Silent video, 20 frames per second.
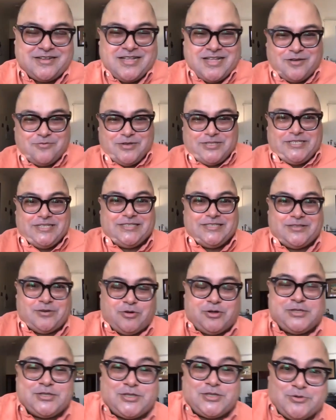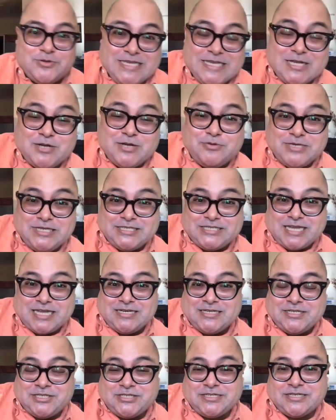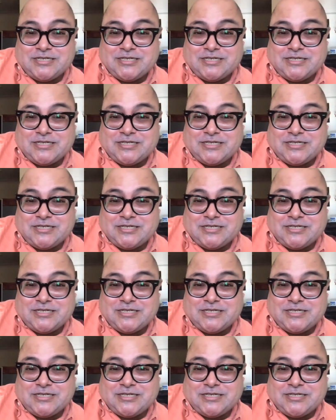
which is also equally challenging.